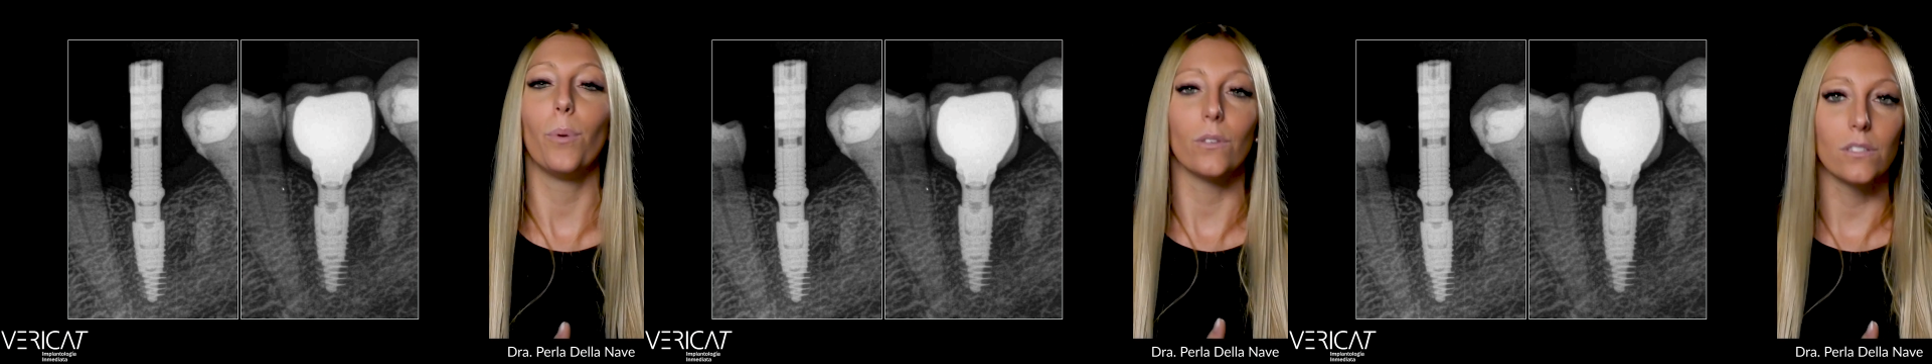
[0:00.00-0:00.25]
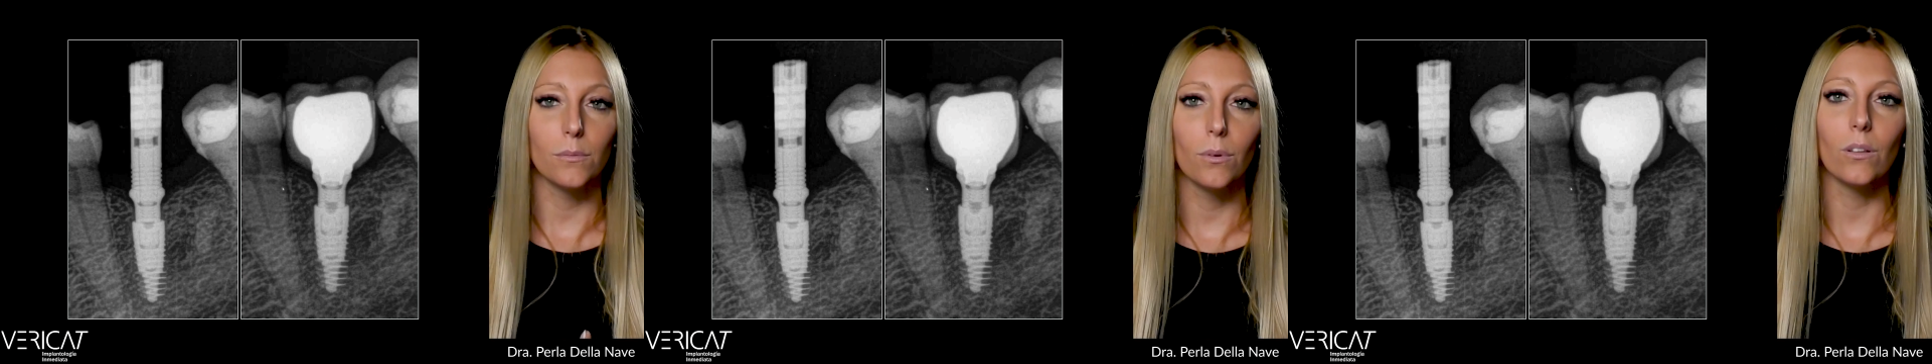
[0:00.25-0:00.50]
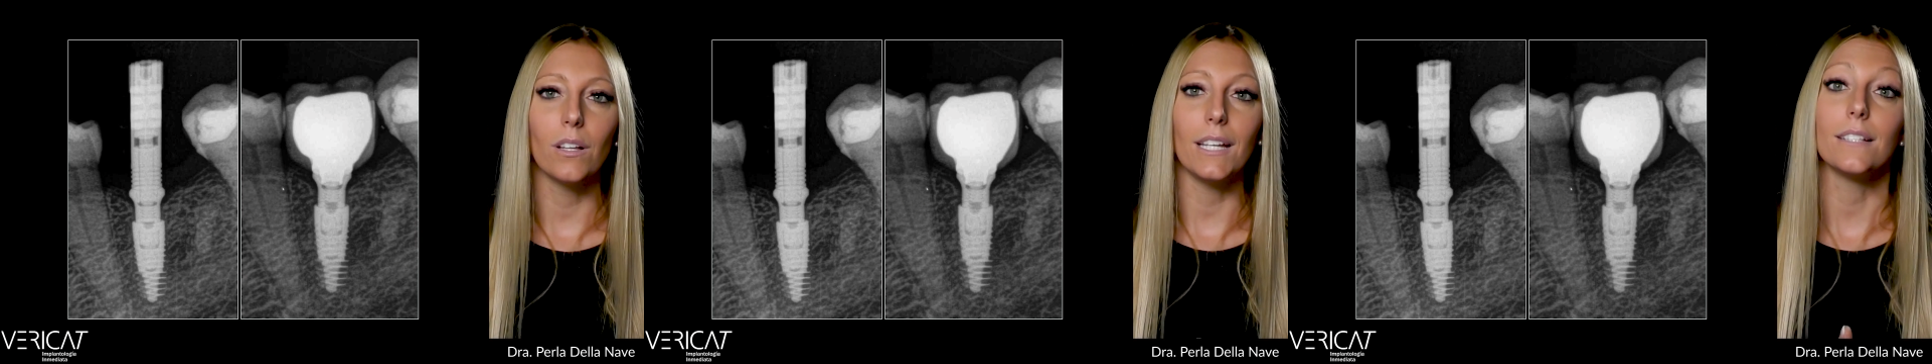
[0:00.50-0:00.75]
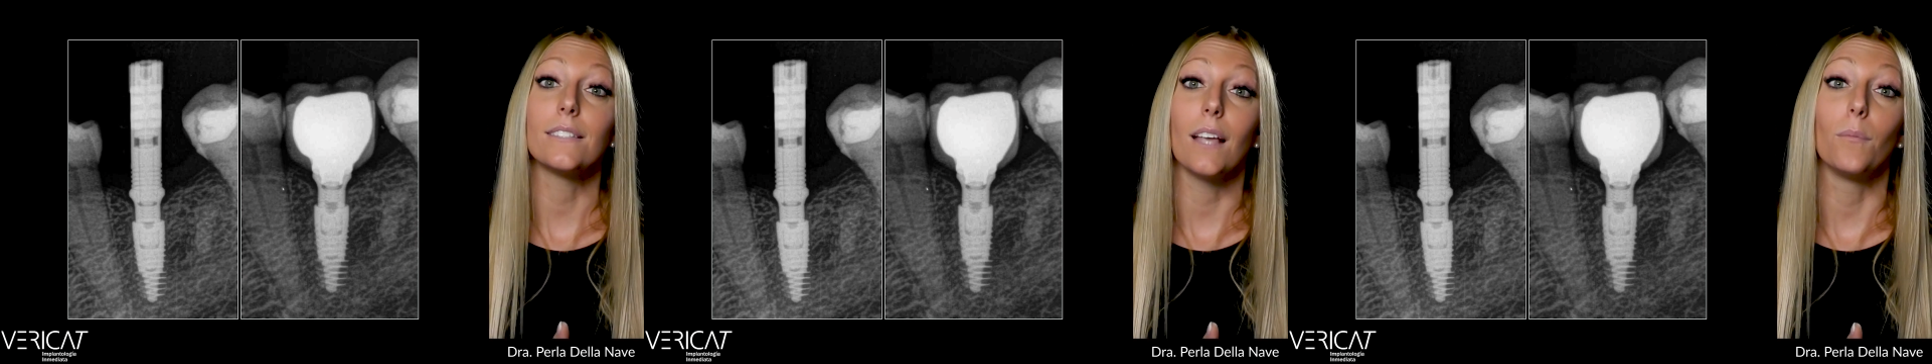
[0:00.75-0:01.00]
possible
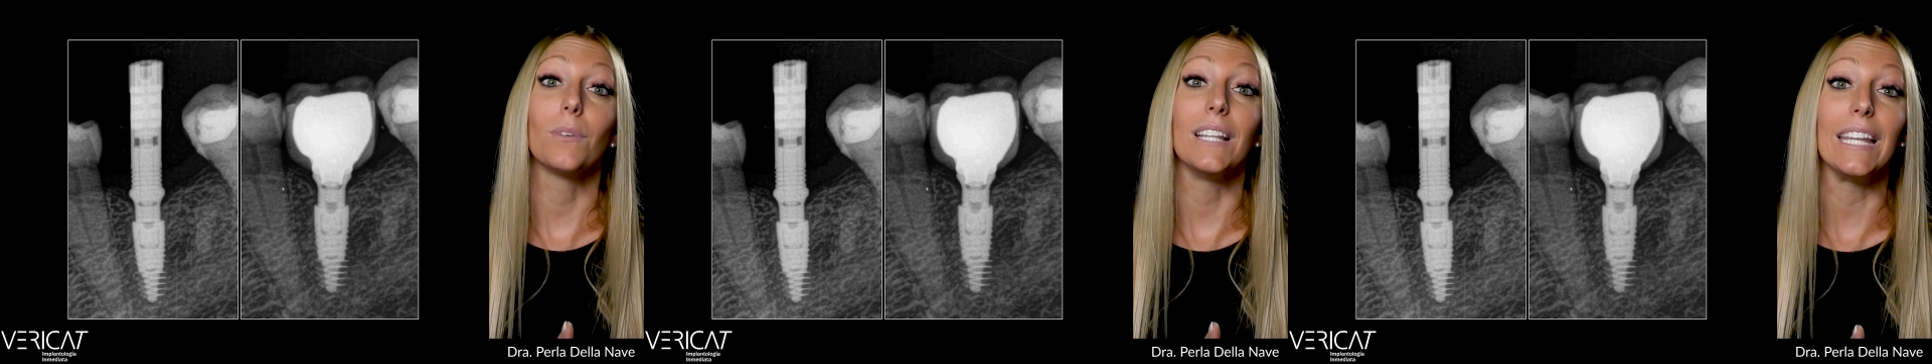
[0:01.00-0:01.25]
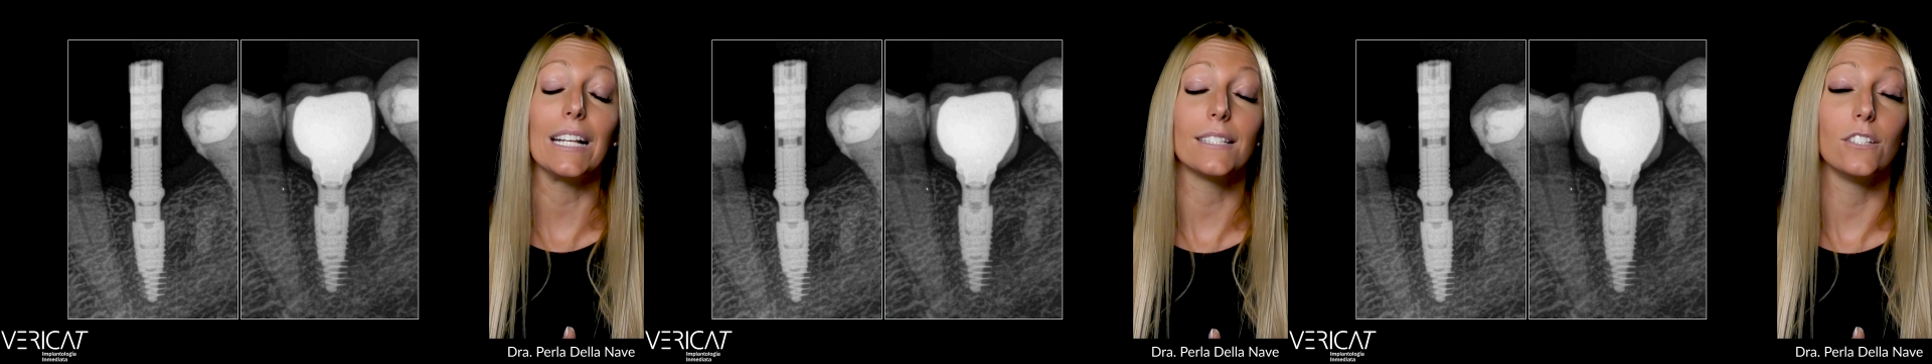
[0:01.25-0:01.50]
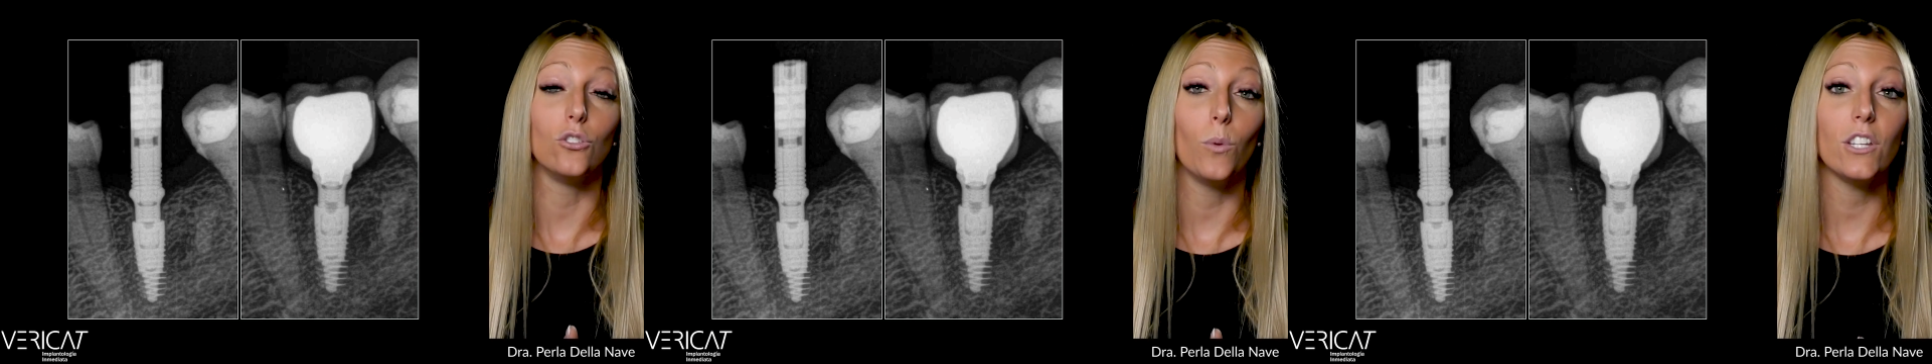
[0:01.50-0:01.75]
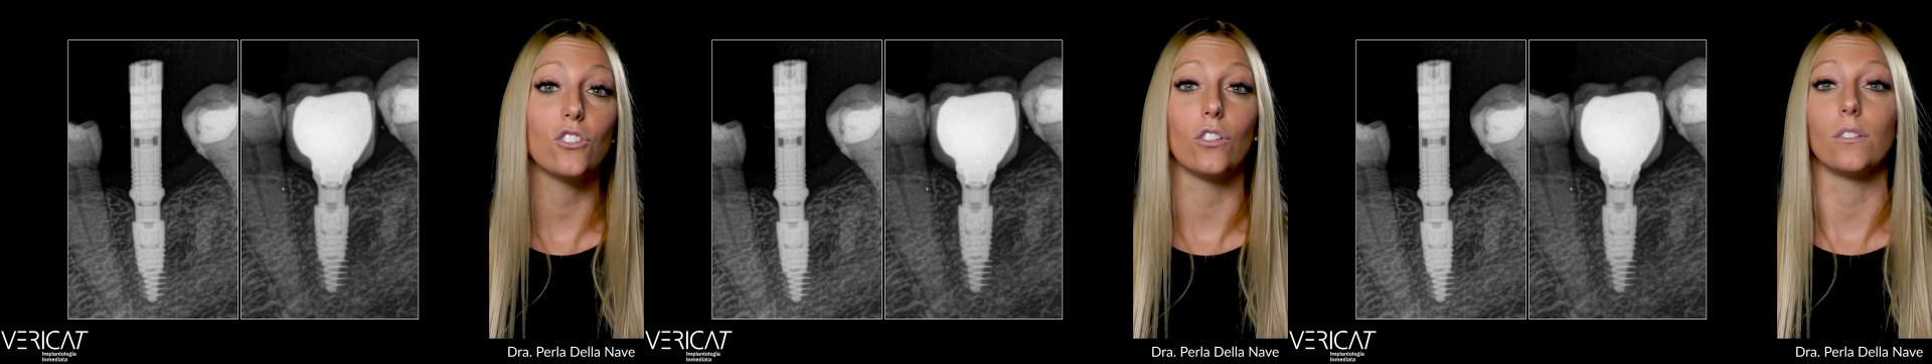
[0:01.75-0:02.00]
in some clinical
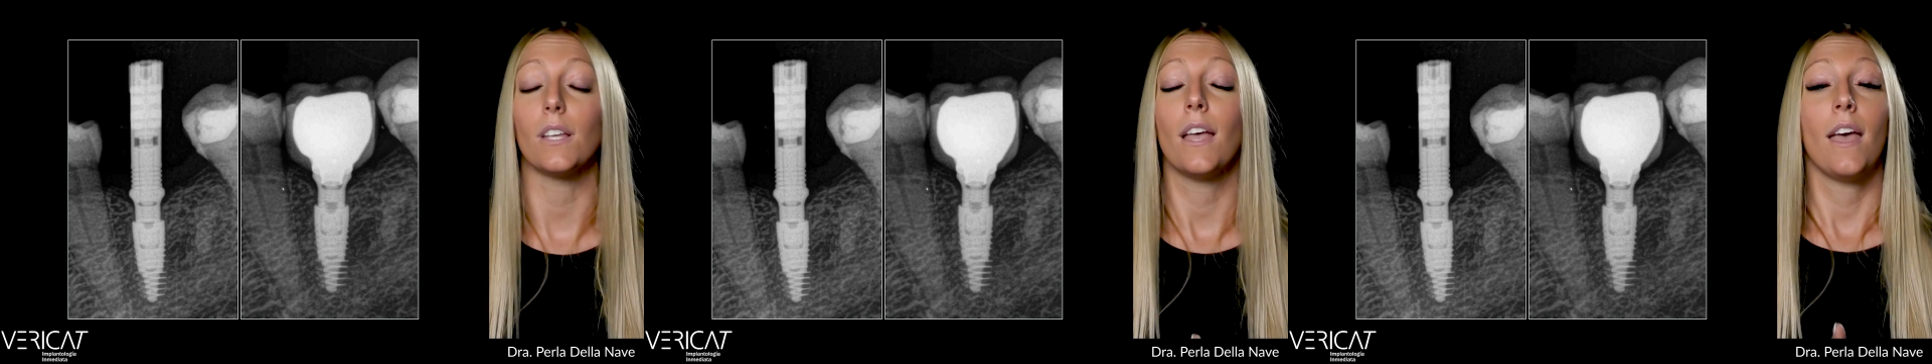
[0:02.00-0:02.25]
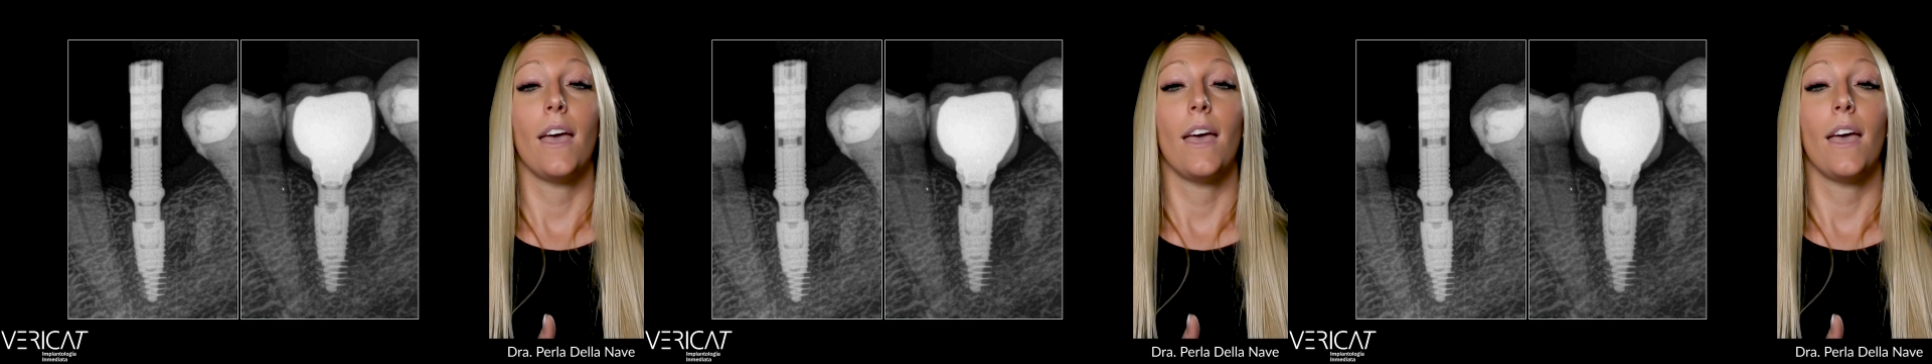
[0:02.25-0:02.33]
situations,